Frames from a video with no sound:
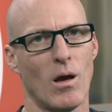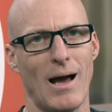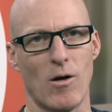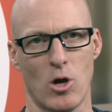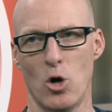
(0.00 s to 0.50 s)

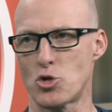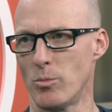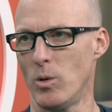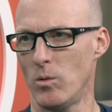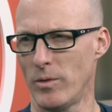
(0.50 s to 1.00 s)
How
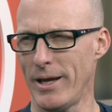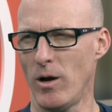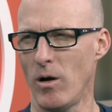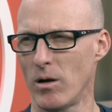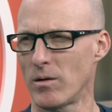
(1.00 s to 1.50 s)
coachable they
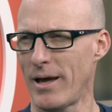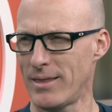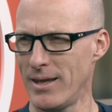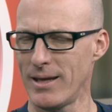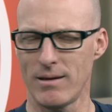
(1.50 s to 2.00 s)
are, I
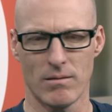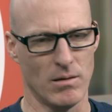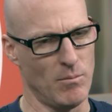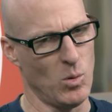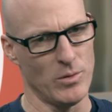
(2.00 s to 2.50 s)
think,
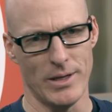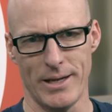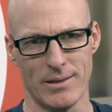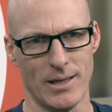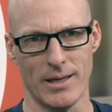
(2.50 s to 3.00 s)
more than
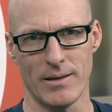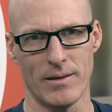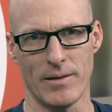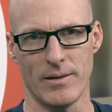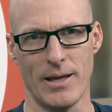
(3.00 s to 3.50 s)
anything.
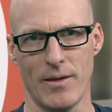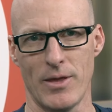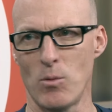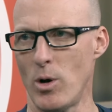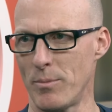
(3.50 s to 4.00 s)
And
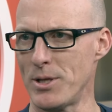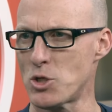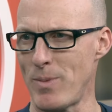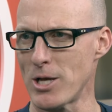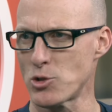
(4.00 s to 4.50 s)
they want to be
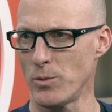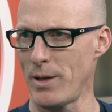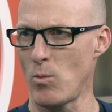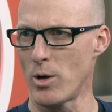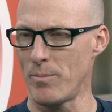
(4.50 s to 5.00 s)
special.
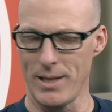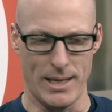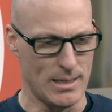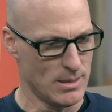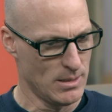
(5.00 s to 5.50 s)
They want to
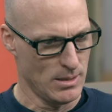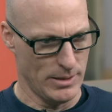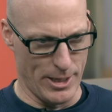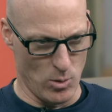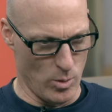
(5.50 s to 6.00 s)
be...
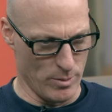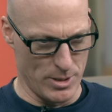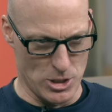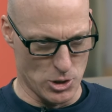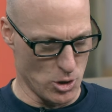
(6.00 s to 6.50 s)
They don't want to
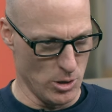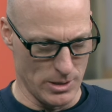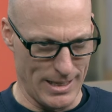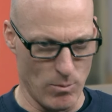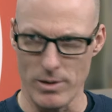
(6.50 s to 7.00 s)
be just
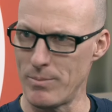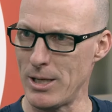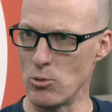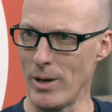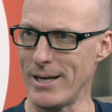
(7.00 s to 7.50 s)
good. They want to be
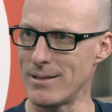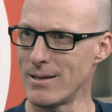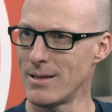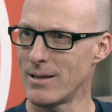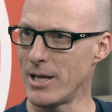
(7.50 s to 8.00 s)
great.
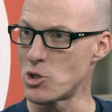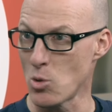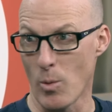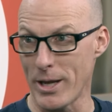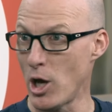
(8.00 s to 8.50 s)
And
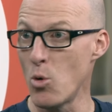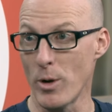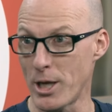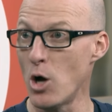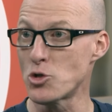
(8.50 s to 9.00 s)
so we
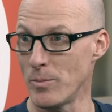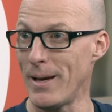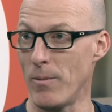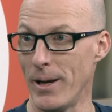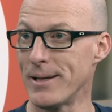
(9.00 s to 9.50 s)
coach them
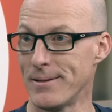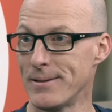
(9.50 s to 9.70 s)
that way.